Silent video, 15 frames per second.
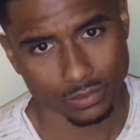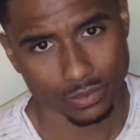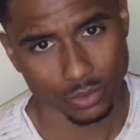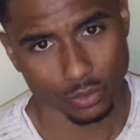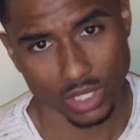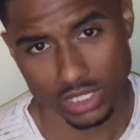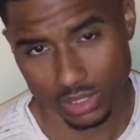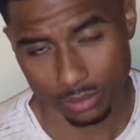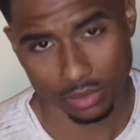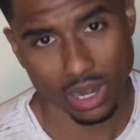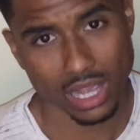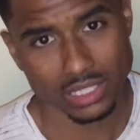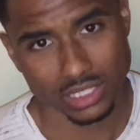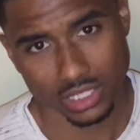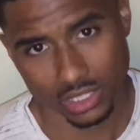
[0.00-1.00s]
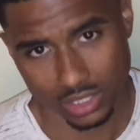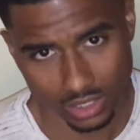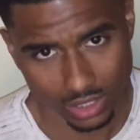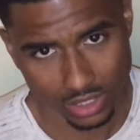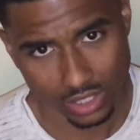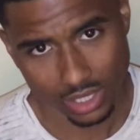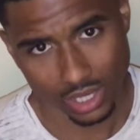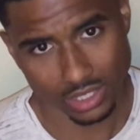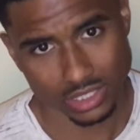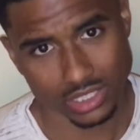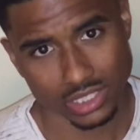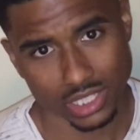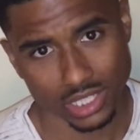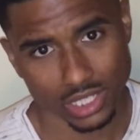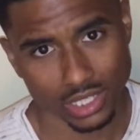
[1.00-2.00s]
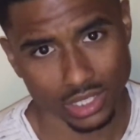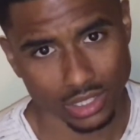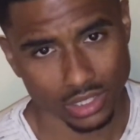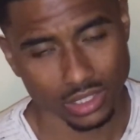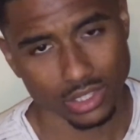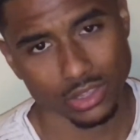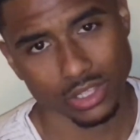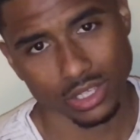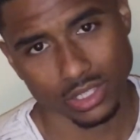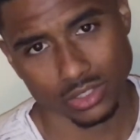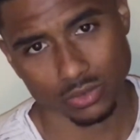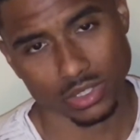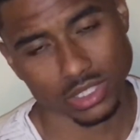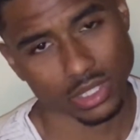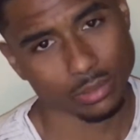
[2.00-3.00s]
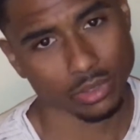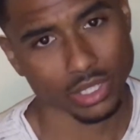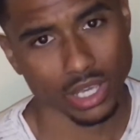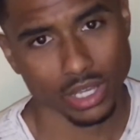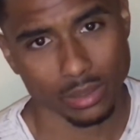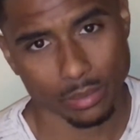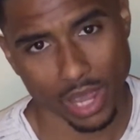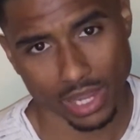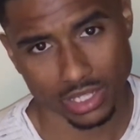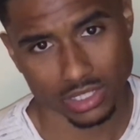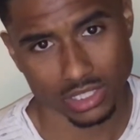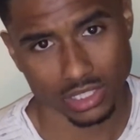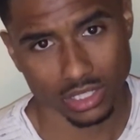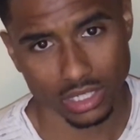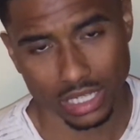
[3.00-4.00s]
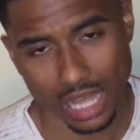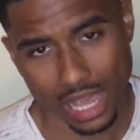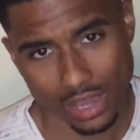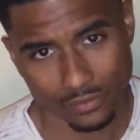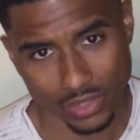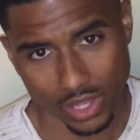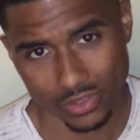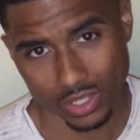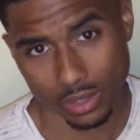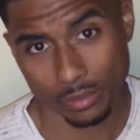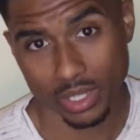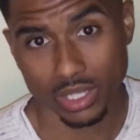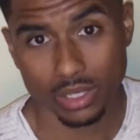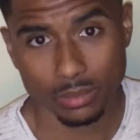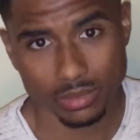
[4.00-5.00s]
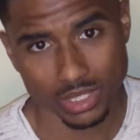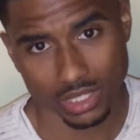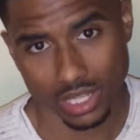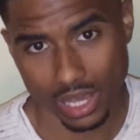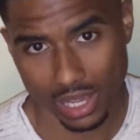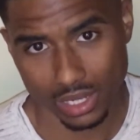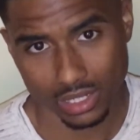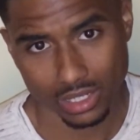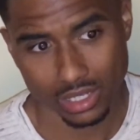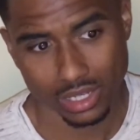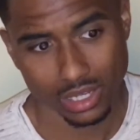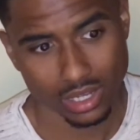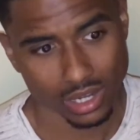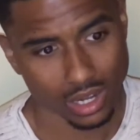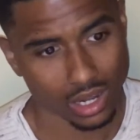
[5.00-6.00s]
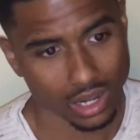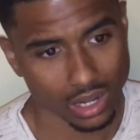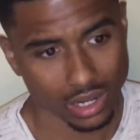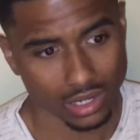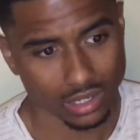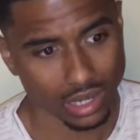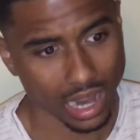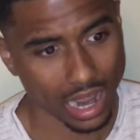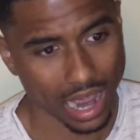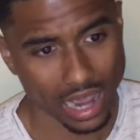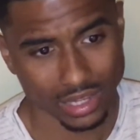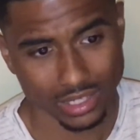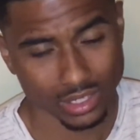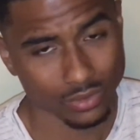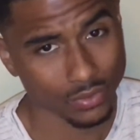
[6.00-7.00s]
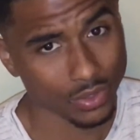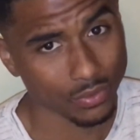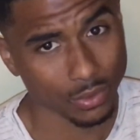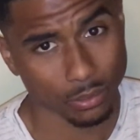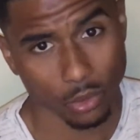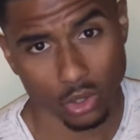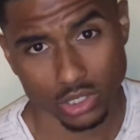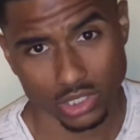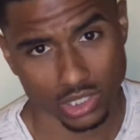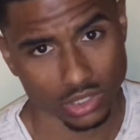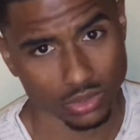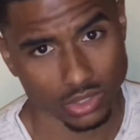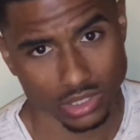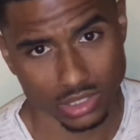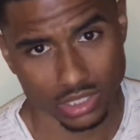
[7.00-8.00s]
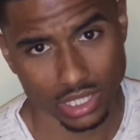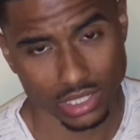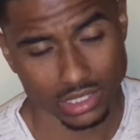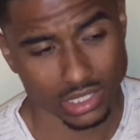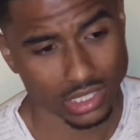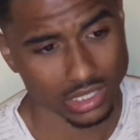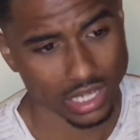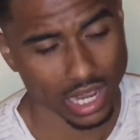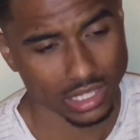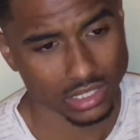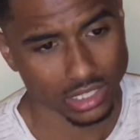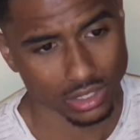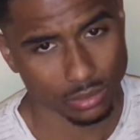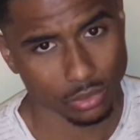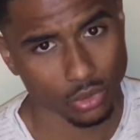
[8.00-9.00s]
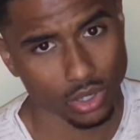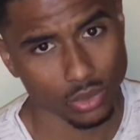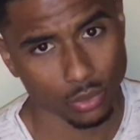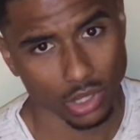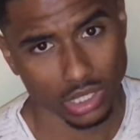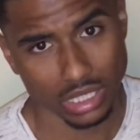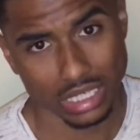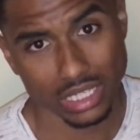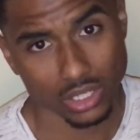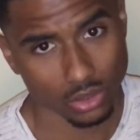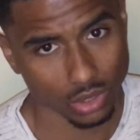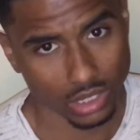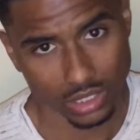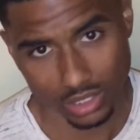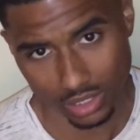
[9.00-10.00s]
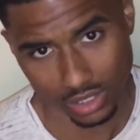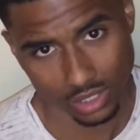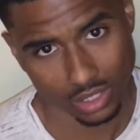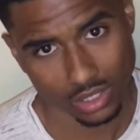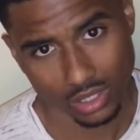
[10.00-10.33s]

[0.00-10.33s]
reciprocity and seeing things reciprocated back into your life. Now that I'm hip to that, I give even more generously, and it's gotten to the point where literally,